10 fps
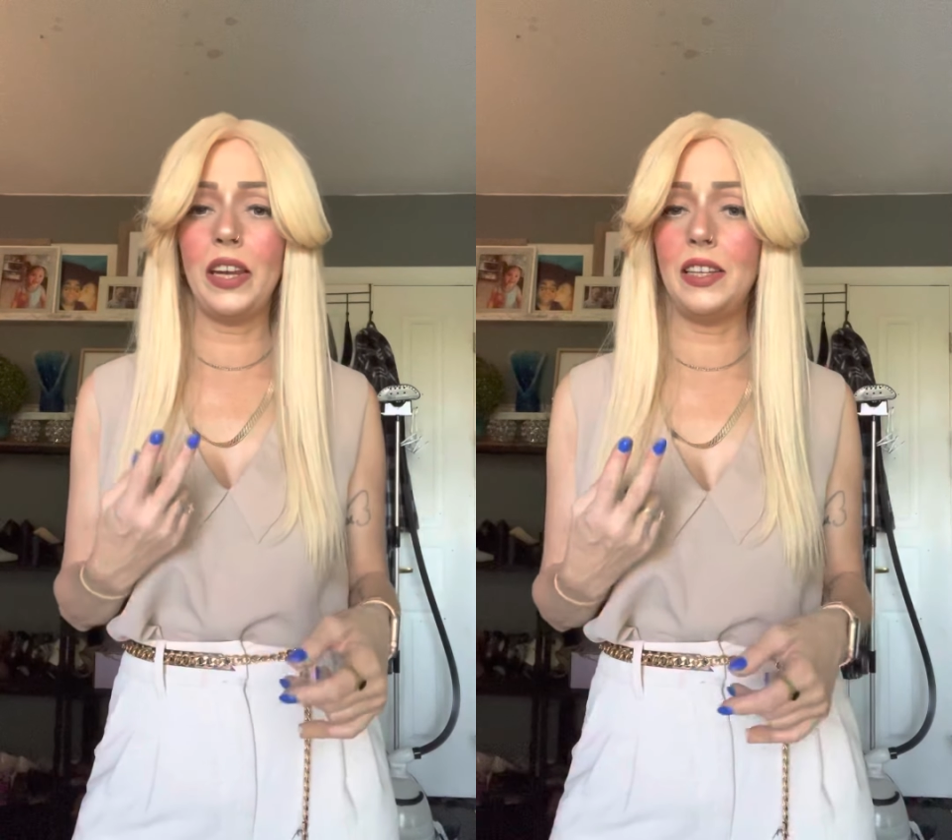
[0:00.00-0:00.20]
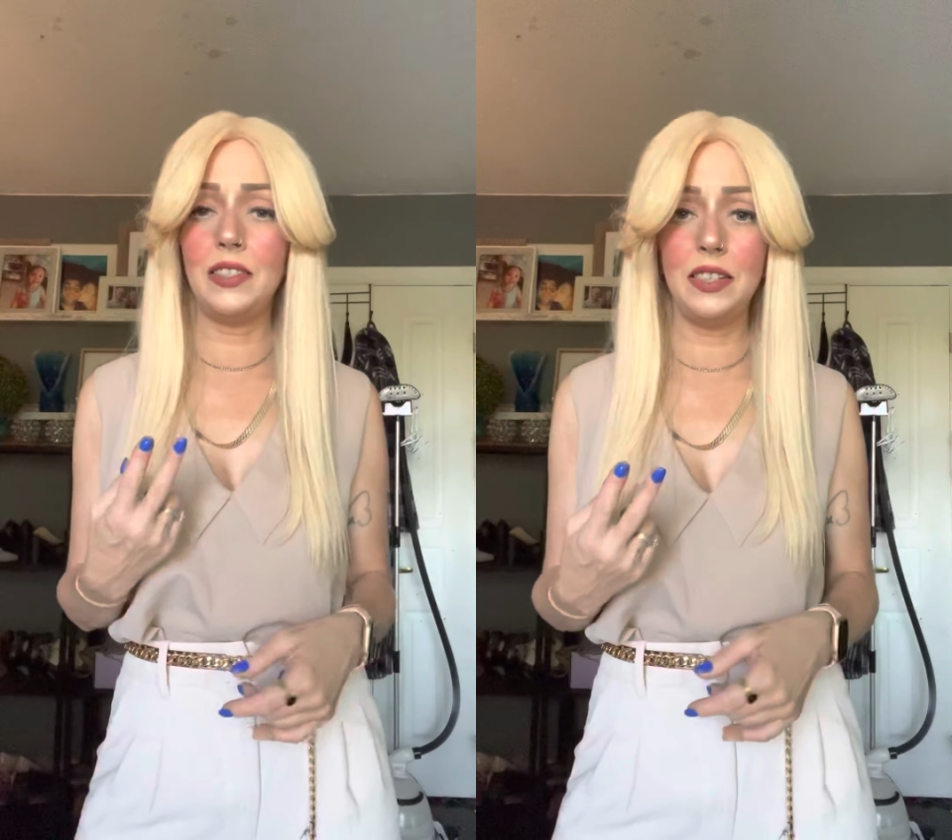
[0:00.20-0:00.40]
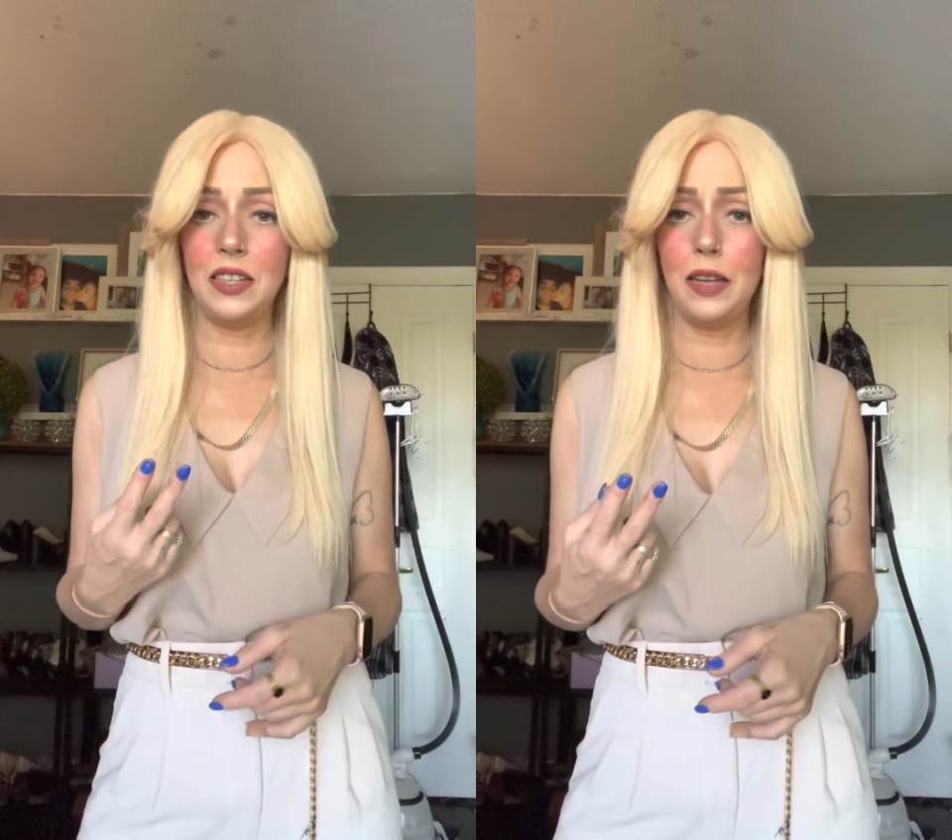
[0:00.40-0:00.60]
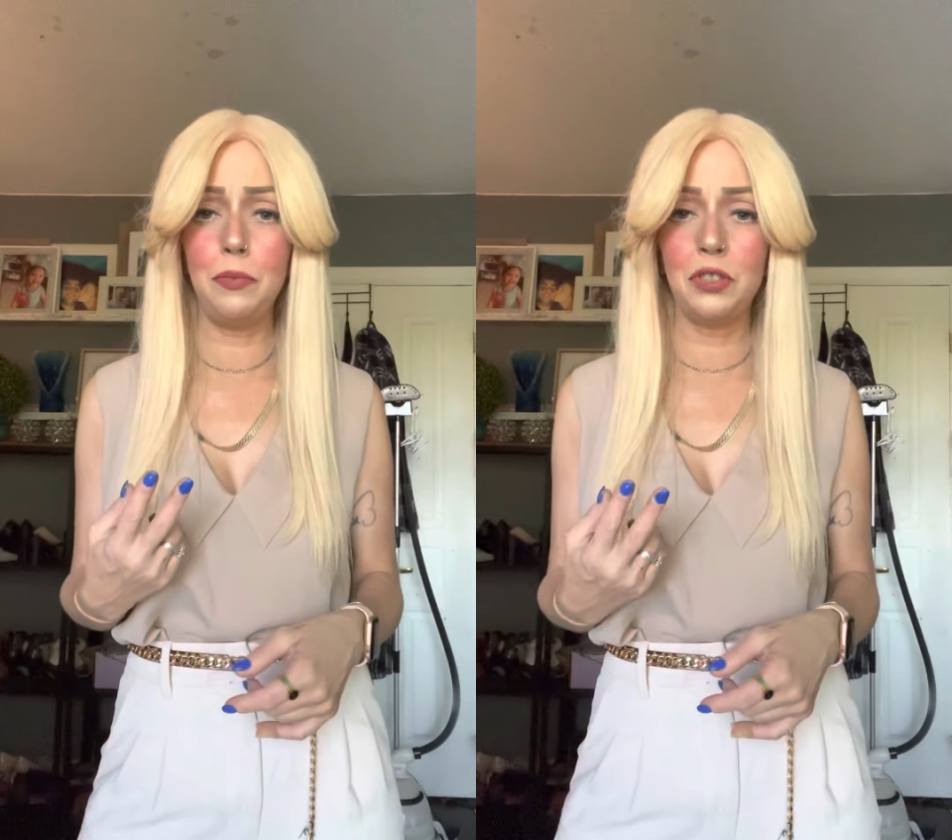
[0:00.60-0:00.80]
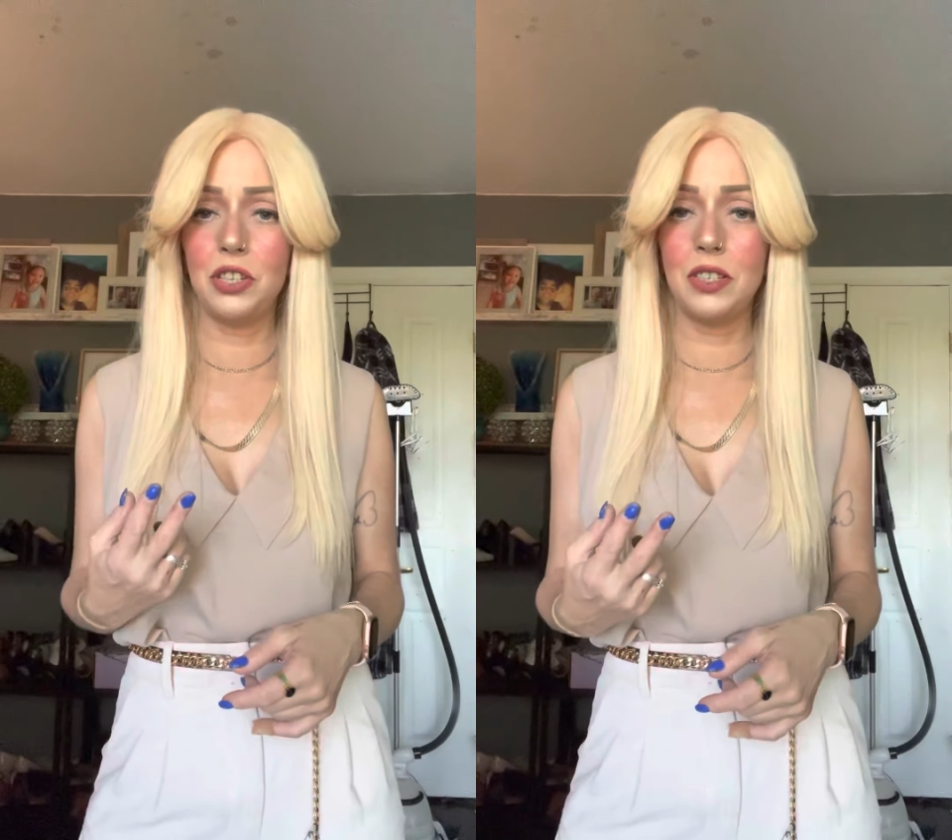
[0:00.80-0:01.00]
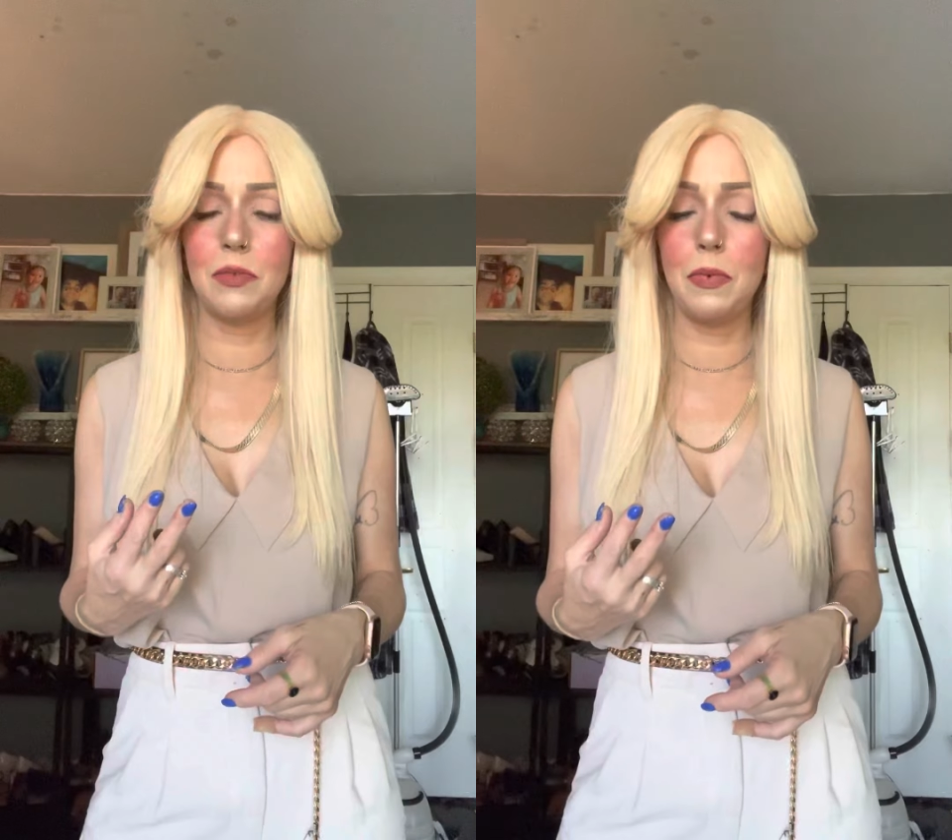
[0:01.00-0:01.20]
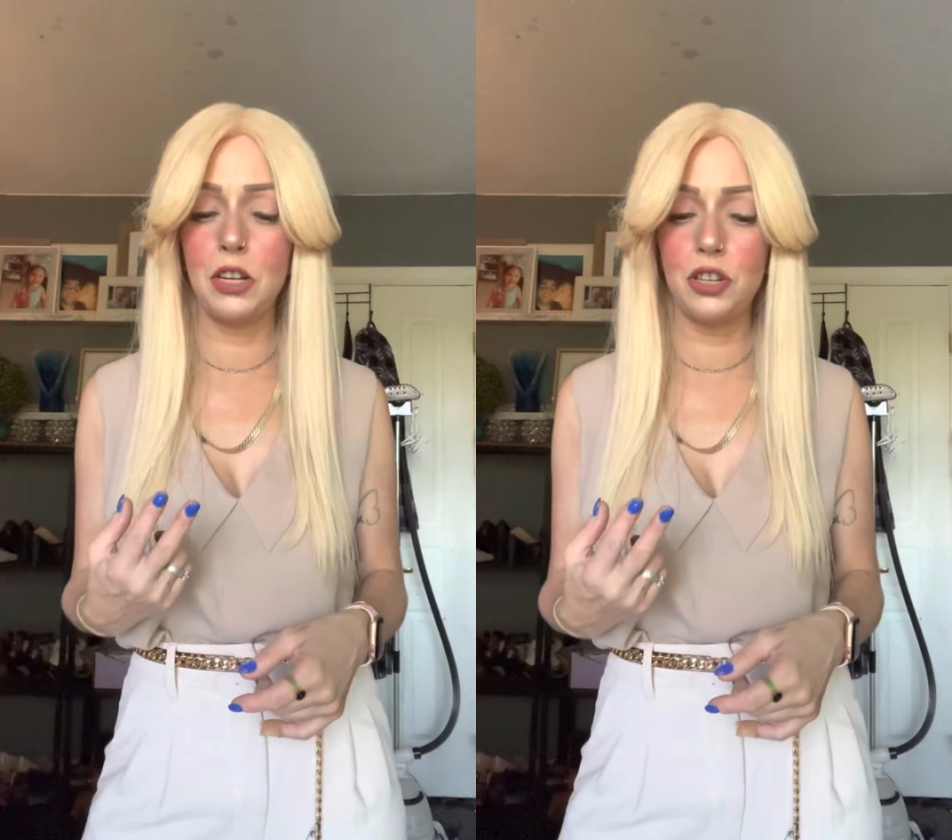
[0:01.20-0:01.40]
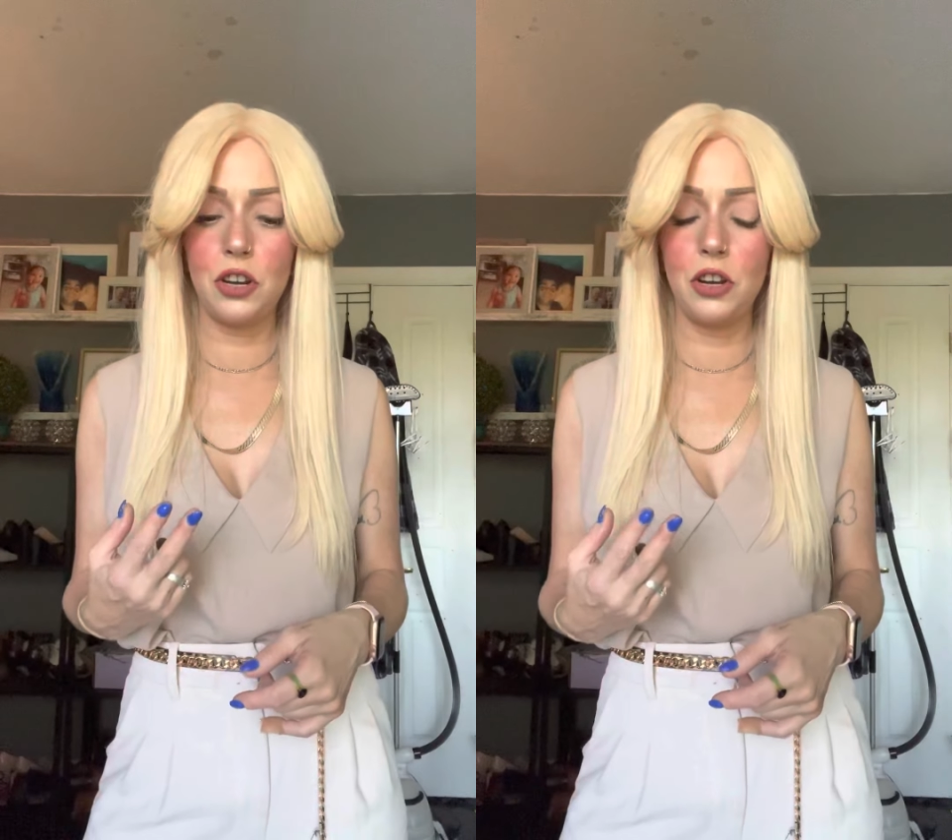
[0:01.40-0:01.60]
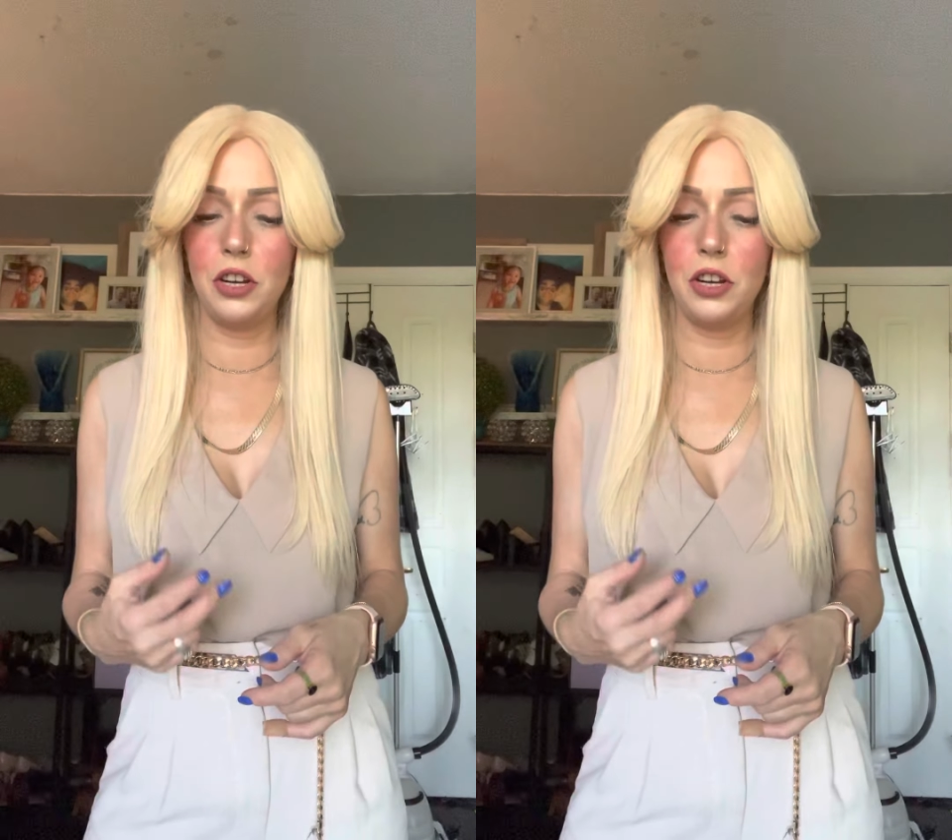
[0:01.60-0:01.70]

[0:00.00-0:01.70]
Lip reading: easy tips just to make sure